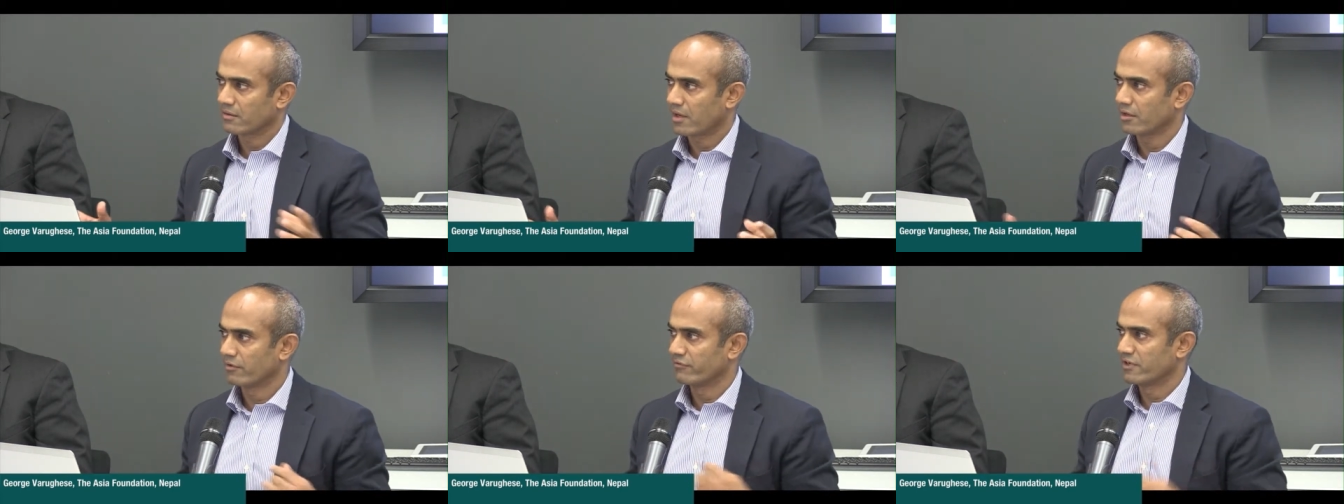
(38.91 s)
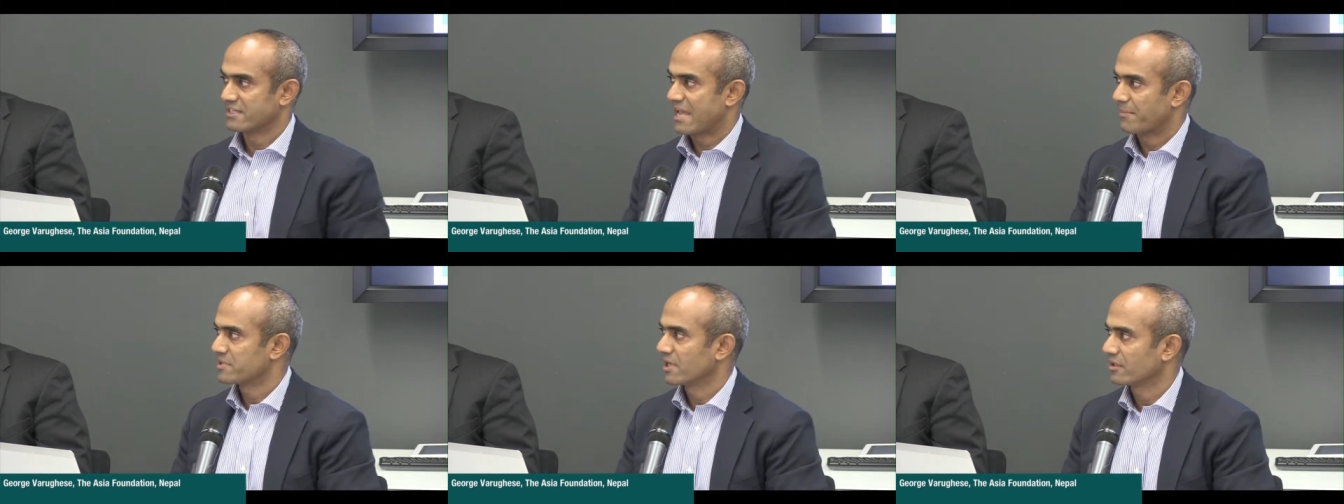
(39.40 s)
kind of
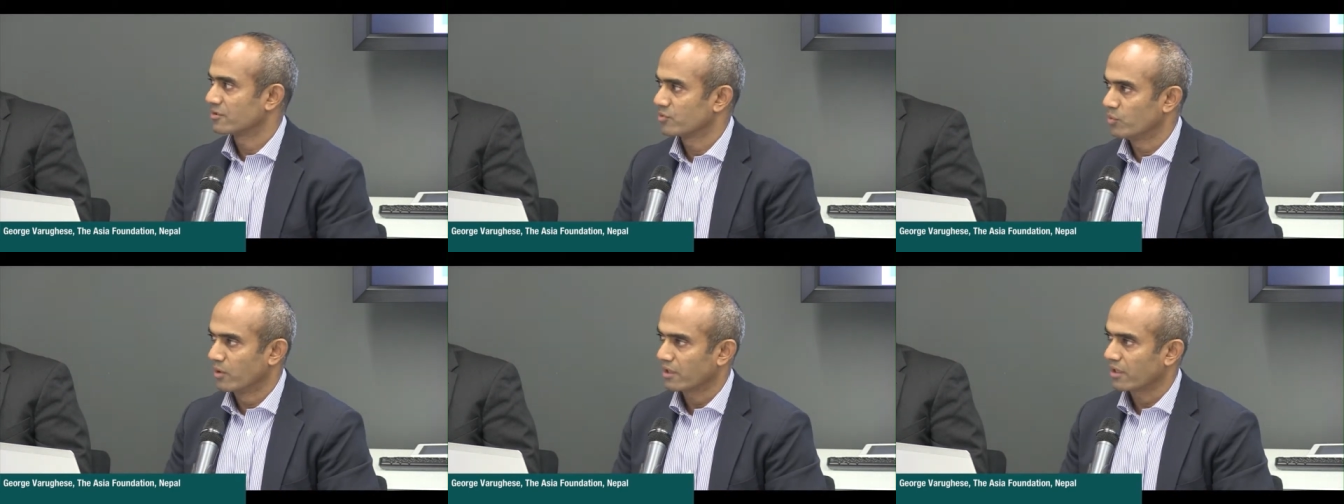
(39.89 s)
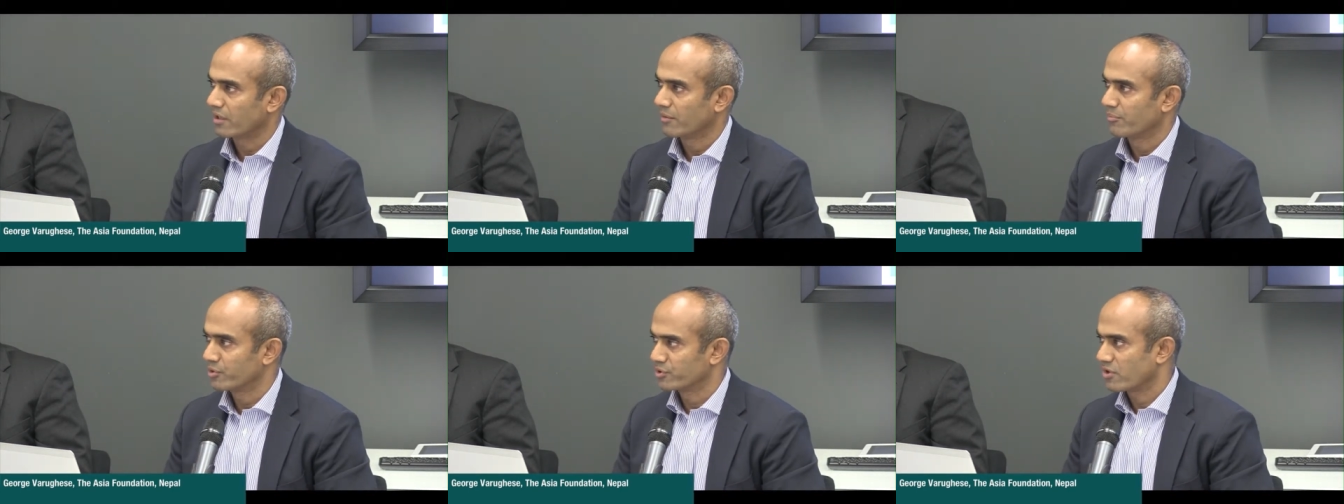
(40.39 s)
attempting to work in
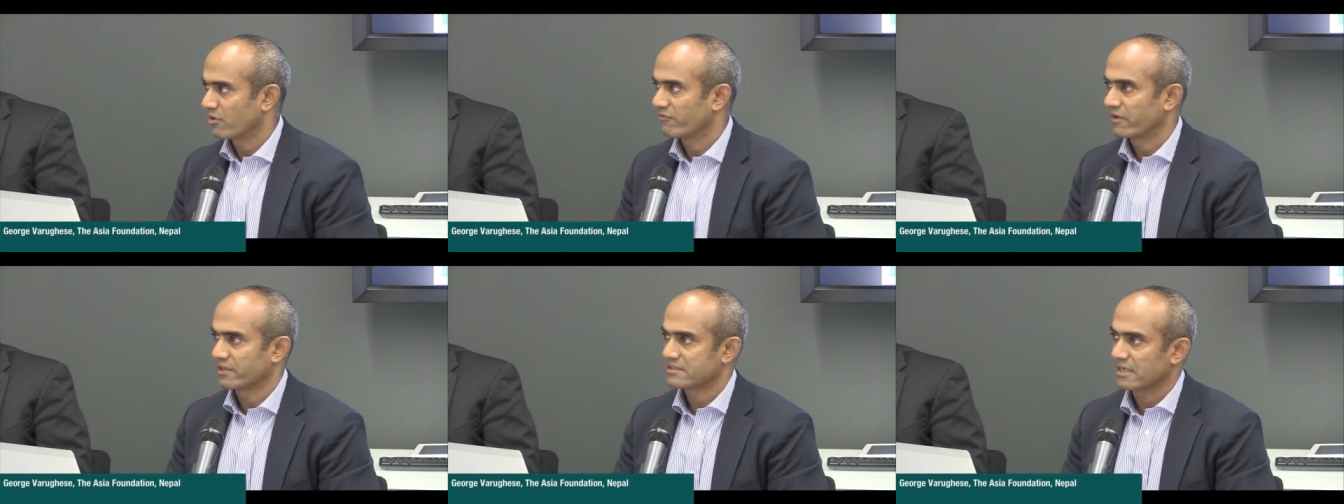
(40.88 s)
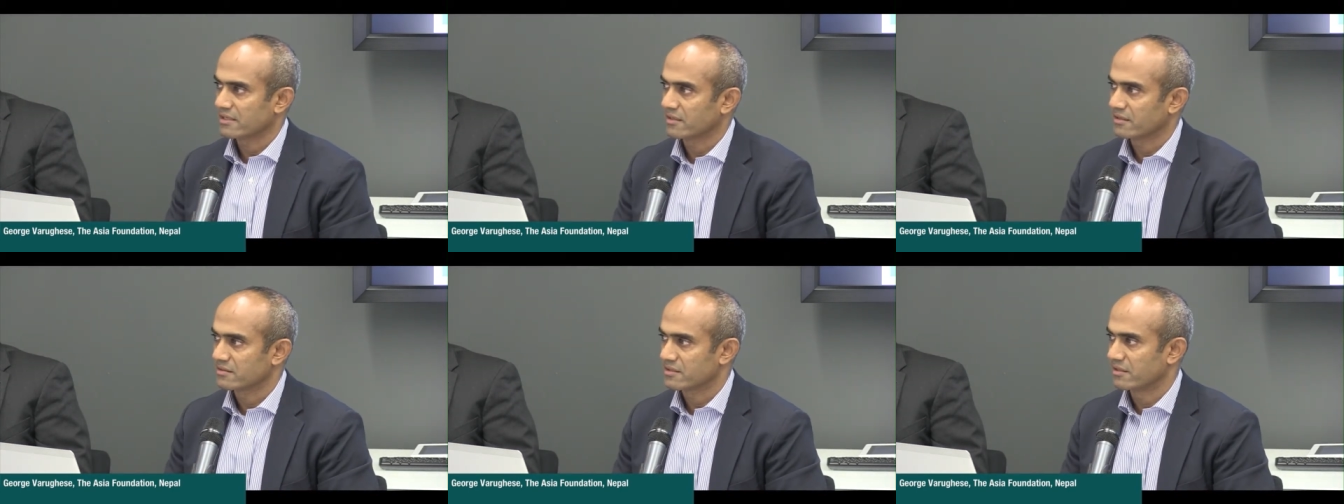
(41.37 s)
post-conflict
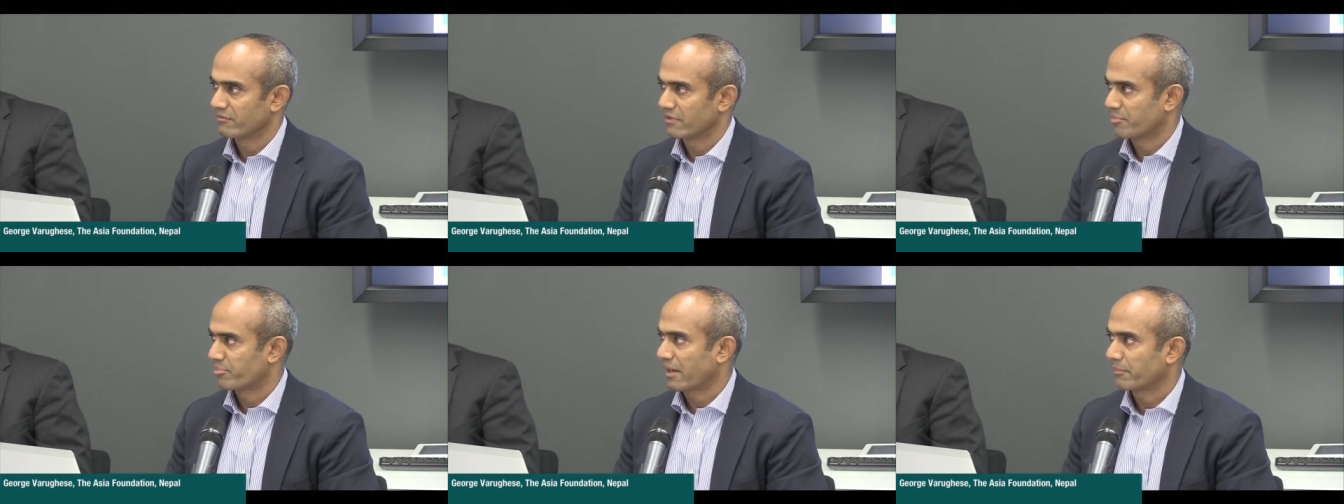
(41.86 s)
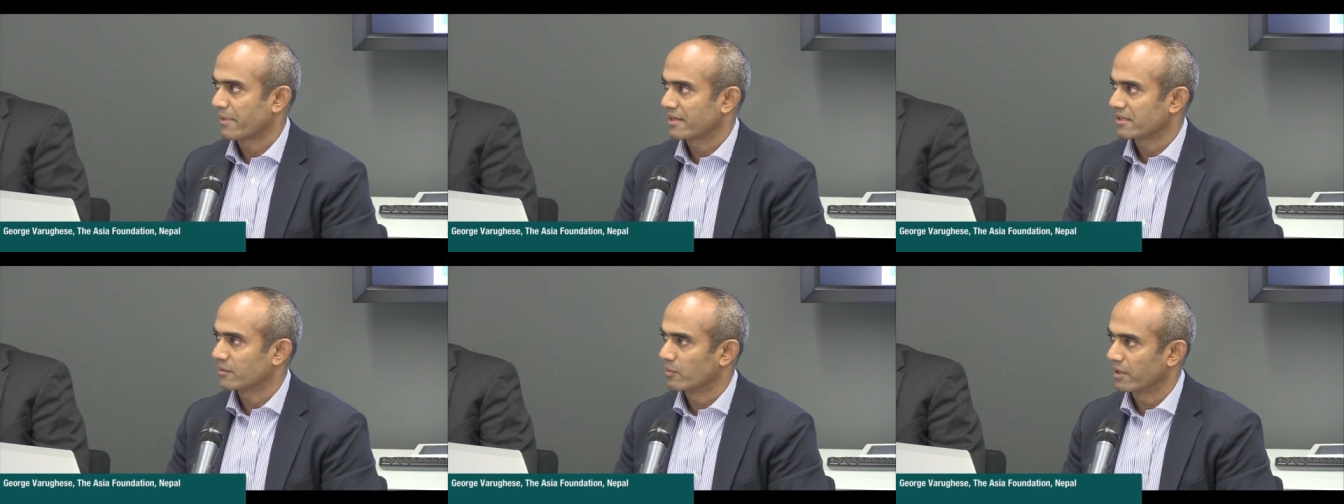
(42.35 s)
settings in a very
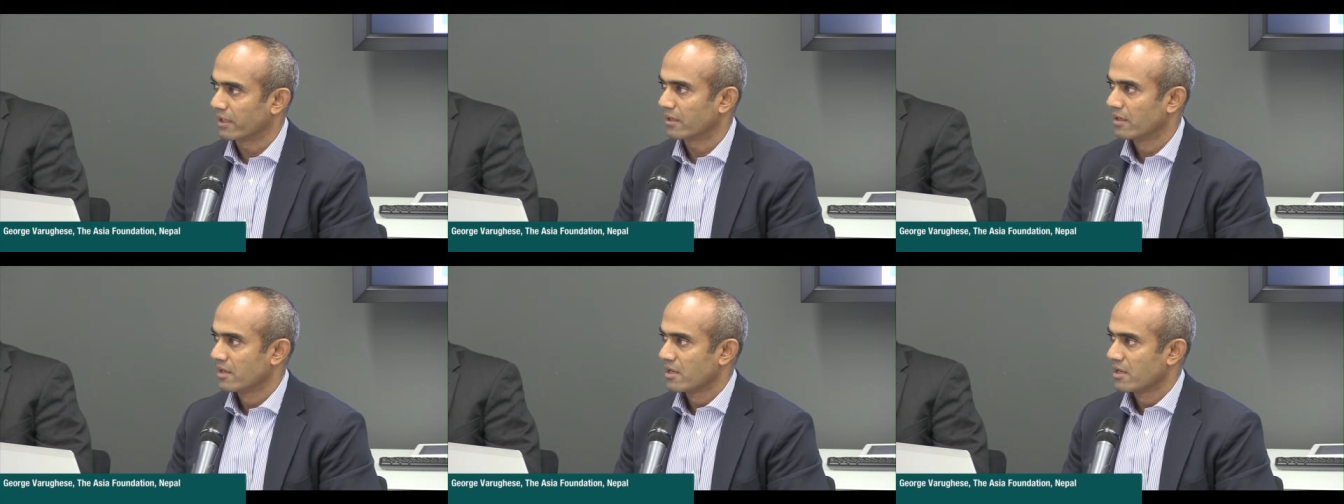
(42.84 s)
pragmatic way